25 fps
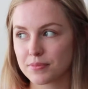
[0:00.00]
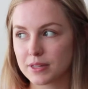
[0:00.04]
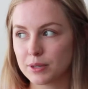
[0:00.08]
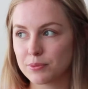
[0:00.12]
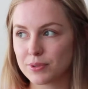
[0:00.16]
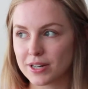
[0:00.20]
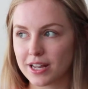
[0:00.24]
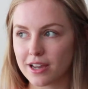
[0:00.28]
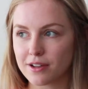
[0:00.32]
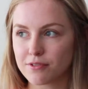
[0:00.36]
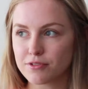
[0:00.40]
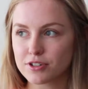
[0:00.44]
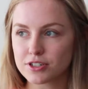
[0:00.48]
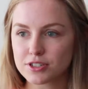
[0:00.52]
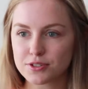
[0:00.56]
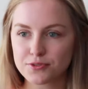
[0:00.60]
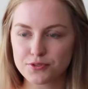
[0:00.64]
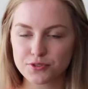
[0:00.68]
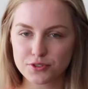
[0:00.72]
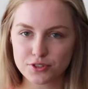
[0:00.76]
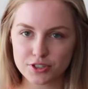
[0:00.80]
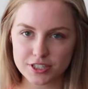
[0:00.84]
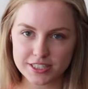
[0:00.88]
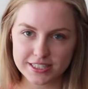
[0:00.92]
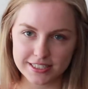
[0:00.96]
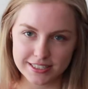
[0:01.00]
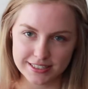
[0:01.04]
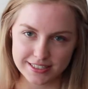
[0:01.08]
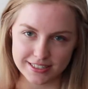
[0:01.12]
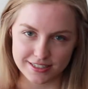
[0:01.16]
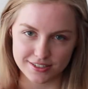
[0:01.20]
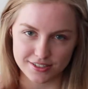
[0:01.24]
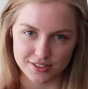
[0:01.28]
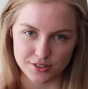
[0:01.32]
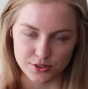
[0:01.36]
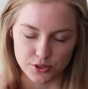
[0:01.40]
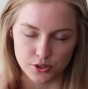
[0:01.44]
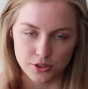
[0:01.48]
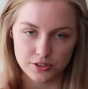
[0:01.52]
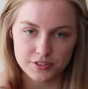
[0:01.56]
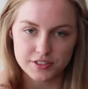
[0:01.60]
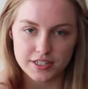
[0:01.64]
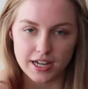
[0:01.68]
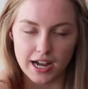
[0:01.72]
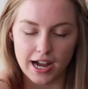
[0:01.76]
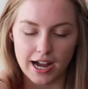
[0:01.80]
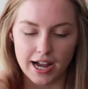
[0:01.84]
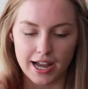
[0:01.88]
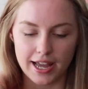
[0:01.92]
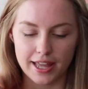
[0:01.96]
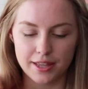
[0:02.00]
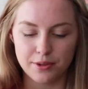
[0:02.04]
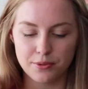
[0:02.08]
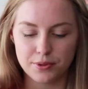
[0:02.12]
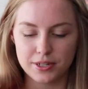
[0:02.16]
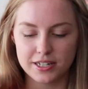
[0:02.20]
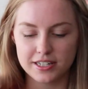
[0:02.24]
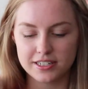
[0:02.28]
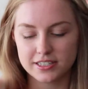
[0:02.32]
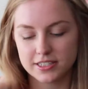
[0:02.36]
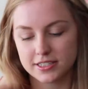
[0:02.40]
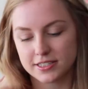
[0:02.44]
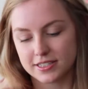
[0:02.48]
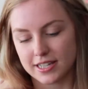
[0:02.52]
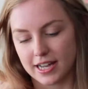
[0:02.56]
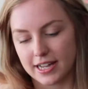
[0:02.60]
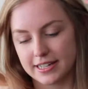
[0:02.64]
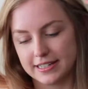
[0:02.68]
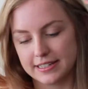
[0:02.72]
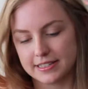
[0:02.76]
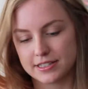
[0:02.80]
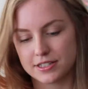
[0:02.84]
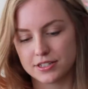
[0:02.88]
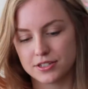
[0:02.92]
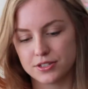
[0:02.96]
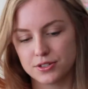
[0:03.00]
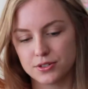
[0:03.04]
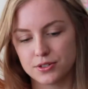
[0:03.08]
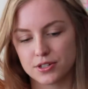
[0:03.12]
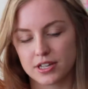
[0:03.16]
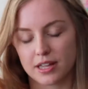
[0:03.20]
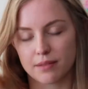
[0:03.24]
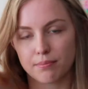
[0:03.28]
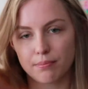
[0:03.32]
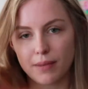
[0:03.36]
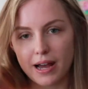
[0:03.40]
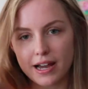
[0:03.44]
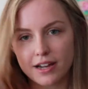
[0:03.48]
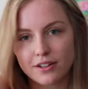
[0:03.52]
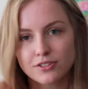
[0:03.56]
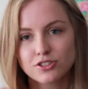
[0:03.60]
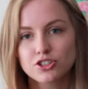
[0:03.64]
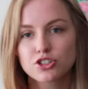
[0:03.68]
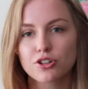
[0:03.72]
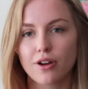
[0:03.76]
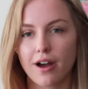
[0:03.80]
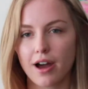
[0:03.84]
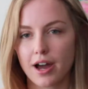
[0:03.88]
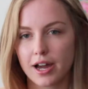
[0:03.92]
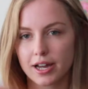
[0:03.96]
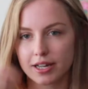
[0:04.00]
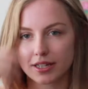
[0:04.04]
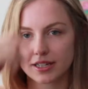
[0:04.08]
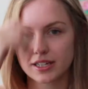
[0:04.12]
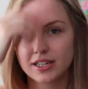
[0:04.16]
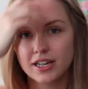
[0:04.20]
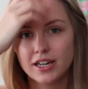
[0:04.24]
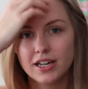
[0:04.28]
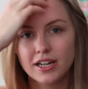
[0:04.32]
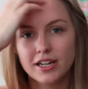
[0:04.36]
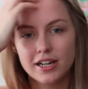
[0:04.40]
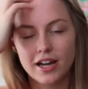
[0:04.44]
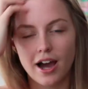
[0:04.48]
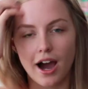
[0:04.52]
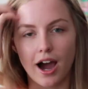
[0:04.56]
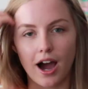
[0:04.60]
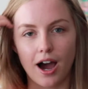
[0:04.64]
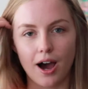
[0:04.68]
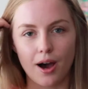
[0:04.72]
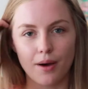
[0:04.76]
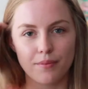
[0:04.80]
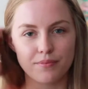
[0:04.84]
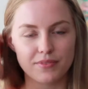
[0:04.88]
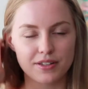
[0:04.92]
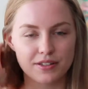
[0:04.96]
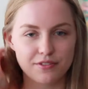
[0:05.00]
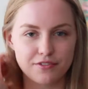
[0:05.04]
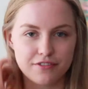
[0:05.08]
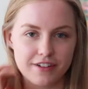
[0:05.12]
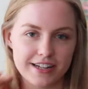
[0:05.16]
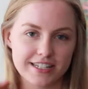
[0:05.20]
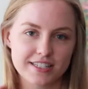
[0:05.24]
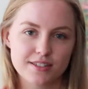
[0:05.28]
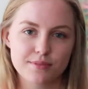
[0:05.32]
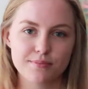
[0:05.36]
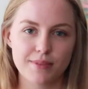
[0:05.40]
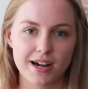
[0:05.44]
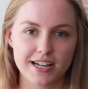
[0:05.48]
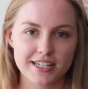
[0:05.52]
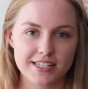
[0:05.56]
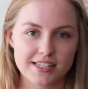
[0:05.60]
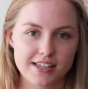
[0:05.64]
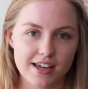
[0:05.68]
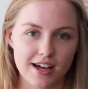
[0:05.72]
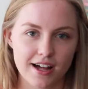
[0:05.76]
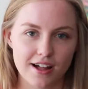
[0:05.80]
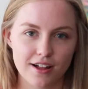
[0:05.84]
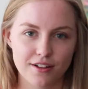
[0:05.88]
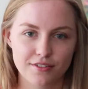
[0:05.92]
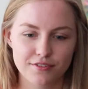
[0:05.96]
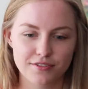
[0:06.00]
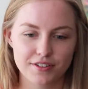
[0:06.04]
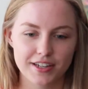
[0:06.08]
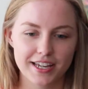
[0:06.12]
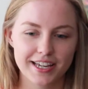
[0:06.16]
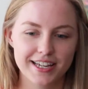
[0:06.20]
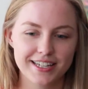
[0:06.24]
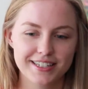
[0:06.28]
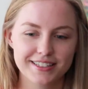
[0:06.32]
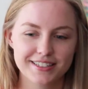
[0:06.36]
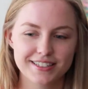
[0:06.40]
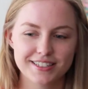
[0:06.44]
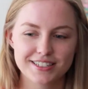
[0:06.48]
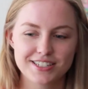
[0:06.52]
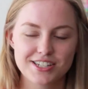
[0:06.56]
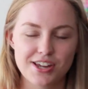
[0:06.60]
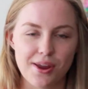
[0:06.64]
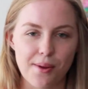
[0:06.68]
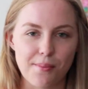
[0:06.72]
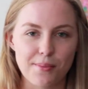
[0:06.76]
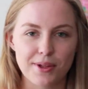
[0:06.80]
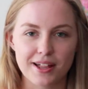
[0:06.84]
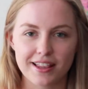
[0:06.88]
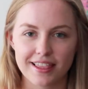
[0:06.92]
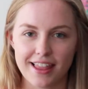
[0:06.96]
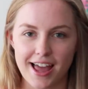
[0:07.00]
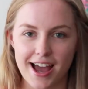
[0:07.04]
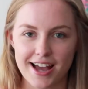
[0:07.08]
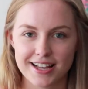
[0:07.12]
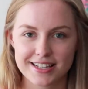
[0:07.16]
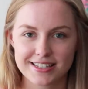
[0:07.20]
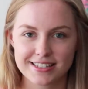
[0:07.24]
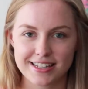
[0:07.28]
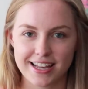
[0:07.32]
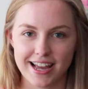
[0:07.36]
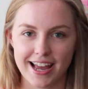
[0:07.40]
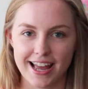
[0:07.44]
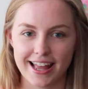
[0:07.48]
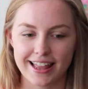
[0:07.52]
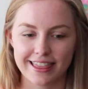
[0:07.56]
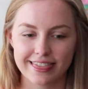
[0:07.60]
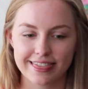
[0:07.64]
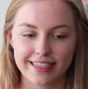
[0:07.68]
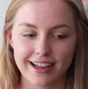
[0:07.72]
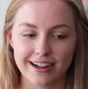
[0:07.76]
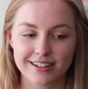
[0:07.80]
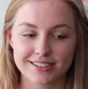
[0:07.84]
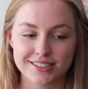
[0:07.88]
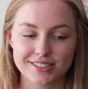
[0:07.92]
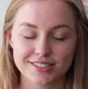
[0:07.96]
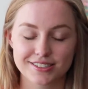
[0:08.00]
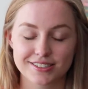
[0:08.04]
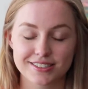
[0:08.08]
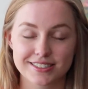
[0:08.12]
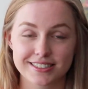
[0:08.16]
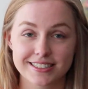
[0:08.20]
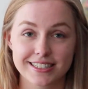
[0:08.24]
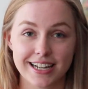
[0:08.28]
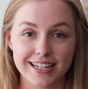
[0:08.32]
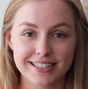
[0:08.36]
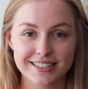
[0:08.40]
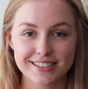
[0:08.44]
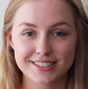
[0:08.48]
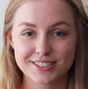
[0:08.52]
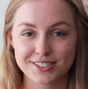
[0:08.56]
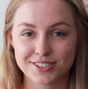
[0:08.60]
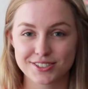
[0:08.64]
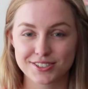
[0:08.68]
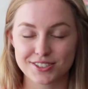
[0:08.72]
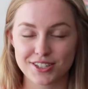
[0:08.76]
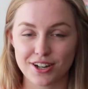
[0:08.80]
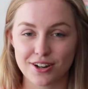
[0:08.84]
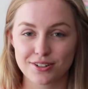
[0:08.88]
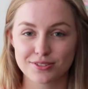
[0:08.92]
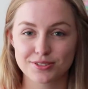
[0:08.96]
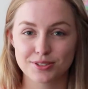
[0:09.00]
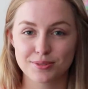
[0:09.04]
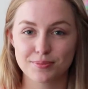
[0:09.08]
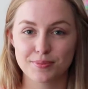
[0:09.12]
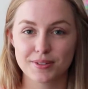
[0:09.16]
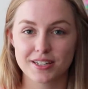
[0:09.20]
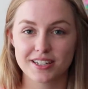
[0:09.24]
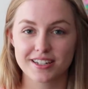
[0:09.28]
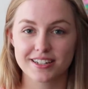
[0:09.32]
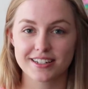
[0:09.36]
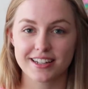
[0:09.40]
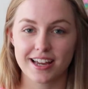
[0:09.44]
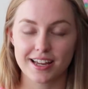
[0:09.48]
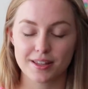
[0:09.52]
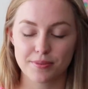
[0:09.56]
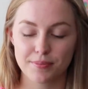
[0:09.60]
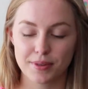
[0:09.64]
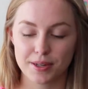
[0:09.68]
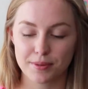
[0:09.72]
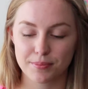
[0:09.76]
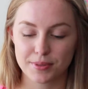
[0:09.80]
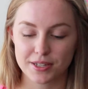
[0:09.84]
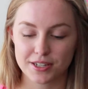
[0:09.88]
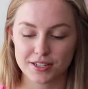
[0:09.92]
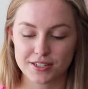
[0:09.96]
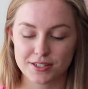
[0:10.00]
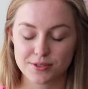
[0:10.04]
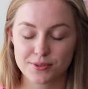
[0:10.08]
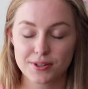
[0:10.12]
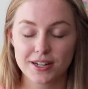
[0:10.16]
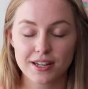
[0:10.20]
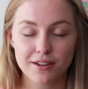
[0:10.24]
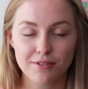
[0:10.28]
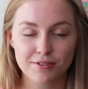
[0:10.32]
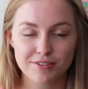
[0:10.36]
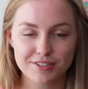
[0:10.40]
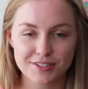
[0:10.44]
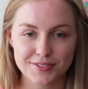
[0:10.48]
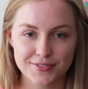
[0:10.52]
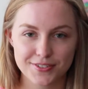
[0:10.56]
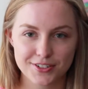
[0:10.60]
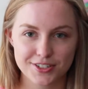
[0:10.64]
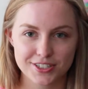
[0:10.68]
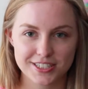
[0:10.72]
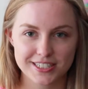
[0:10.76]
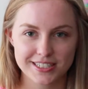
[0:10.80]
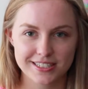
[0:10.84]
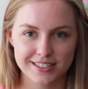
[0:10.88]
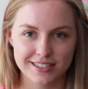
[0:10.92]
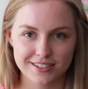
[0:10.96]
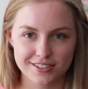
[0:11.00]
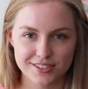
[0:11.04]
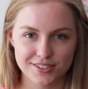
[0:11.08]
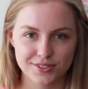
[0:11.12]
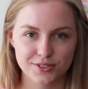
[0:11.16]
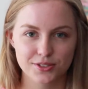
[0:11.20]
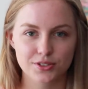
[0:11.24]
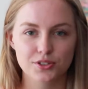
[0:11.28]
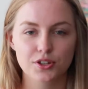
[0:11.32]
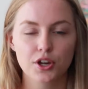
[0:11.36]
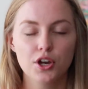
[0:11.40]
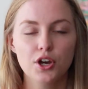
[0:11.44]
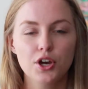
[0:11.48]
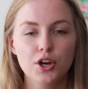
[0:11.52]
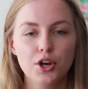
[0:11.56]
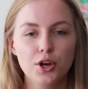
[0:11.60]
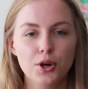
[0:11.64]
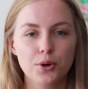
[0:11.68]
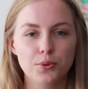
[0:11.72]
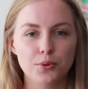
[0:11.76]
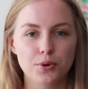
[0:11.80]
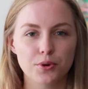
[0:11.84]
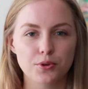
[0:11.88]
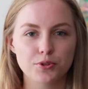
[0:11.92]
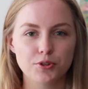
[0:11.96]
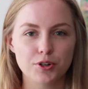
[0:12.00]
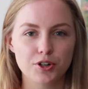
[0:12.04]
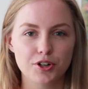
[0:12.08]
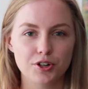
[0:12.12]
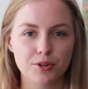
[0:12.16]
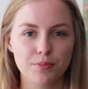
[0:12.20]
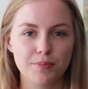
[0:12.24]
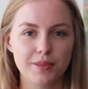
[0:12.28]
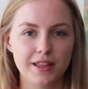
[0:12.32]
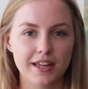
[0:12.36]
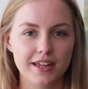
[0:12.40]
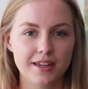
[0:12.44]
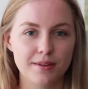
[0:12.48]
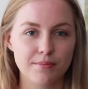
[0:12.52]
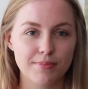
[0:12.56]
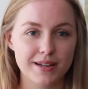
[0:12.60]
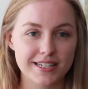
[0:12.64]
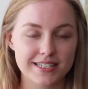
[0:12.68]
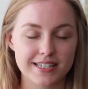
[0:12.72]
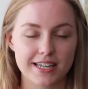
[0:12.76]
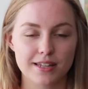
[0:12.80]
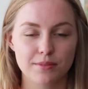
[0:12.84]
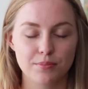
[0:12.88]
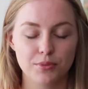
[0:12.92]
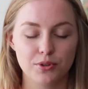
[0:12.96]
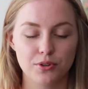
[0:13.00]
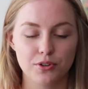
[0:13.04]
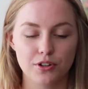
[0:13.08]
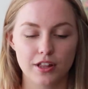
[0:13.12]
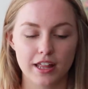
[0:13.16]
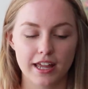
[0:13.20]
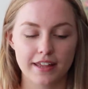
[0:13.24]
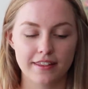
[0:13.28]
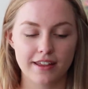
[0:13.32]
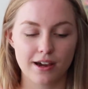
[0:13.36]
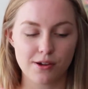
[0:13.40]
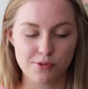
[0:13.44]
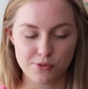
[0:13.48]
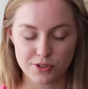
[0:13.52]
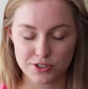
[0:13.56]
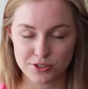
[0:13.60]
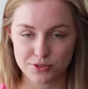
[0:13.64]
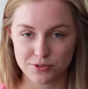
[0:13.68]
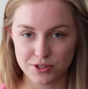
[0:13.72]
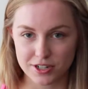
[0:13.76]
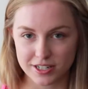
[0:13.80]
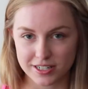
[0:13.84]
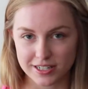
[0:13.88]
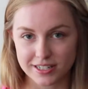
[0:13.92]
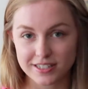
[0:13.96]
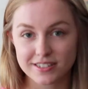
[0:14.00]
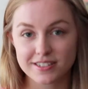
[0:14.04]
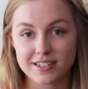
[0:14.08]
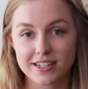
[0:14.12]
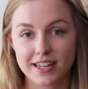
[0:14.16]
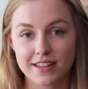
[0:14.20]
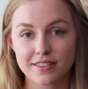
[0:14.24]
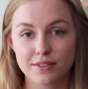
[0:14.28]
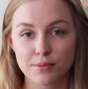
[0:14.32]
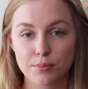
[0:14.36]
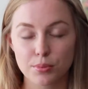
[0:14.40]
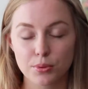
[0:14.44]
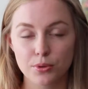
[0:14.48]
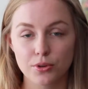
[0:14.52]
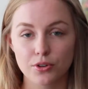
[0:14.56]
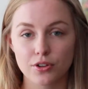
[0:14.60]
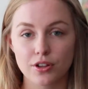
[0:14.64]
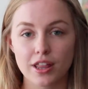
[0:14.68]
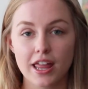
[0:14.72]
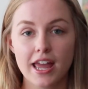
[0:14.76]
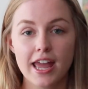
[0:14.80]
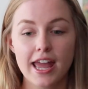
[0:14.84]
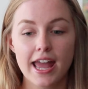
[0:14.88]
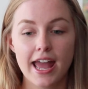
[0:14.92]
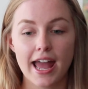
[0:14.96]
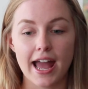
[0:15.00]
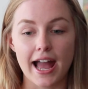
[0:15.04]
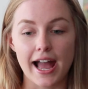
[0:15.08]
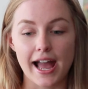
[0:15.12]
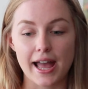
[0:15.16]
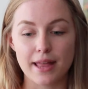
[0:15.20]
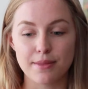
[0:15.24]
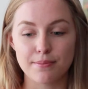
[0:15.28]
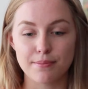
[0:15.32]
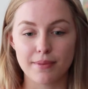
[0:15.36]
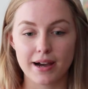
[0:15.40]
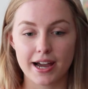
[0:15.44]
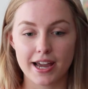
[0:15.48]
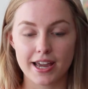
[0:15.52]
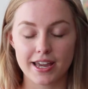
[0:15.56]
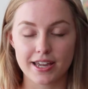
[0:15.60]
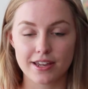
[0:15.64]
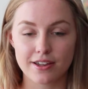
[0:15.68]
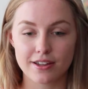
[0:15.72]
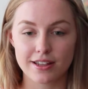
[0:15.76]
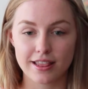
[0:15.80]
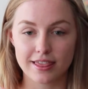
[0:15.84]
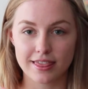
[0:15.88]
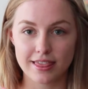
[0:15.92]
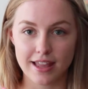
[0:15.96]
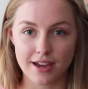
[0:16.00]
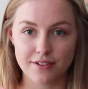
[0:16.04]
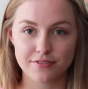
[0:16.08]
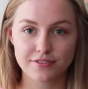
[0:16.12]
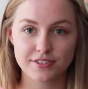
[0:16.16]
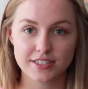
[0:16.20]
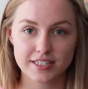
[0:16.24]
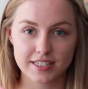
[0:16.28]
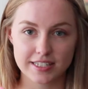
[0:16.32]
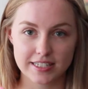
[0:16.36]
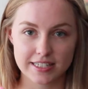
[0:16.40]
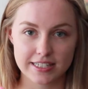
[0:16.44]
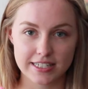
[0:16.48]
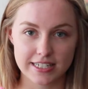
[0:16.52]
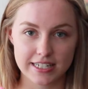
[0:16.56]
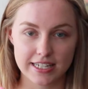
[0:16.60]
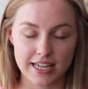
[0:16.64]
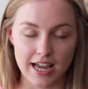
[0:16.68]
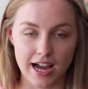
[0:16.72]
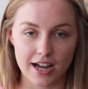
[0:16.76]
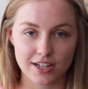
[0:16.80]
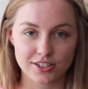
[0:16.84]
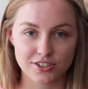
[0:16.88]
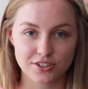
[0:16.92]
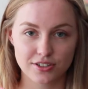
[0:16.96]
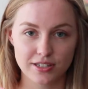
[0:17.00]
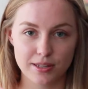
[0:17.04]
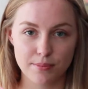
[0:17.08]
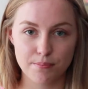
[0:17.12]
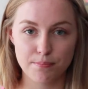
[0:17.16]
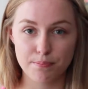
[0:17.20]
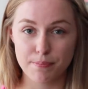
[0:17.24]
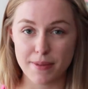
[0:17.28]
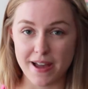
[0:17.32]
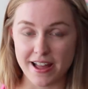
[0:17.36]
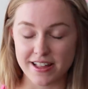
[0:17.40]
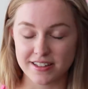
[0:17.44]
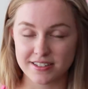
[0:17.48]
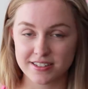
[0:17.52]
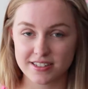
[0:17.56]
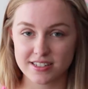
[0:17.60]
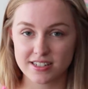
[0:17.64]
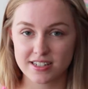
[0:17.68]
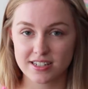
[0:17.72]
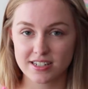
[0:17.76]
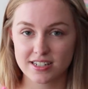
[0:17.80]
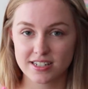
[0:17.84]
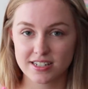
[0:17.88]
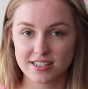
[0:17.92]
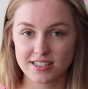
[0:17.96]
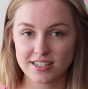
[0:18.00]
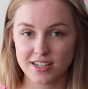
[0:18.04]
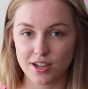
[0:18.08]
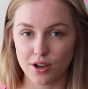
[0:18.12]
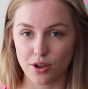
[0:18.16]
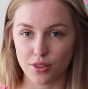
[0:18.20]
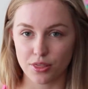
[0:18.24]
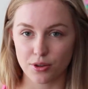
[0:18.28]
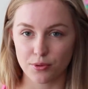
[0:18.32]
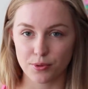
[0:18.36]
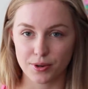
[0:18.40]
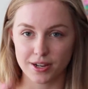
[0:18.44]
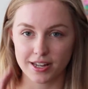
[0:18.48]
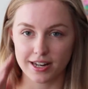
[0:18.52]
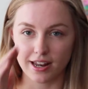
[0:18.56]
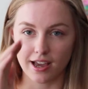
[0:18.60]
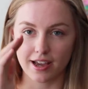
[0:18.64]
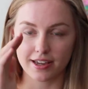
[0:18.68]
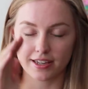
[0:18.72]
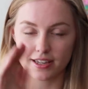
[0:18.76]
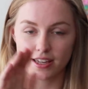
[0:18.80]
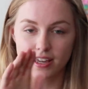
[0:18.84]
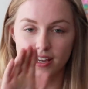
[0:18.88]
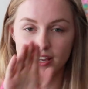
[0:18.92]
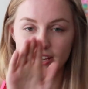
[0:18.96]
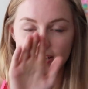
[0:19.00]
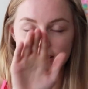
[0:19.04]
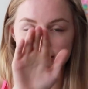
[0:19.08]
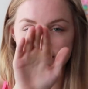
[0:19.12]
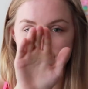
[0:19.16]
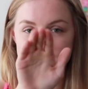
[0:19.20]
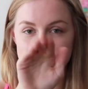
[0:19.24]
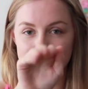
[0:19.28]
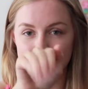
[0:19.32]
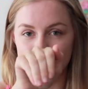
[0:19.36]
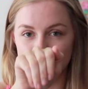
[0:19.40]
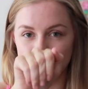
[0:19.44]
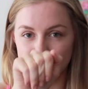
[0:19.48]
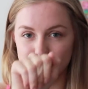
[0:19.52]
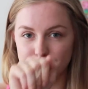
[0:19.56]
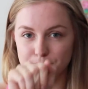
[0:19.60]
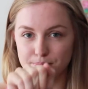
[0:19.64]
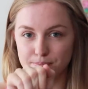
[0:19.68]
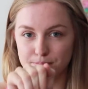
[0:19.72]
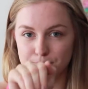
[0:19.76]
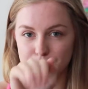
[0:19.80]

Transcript: When I was 14 years old, I really decided to get back on track, invest myself in the gym class, and that turned out to be a nightmare because when I was 14 years old, we were playing basketball and I was running to get the ball, and my left knee actually bent the other way. Like, instead of